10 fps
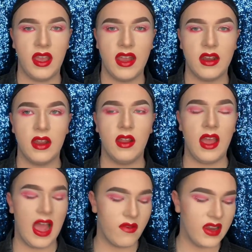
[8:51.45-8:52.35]
and
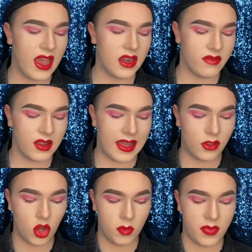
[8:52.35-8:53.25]
I haven't had it for that long,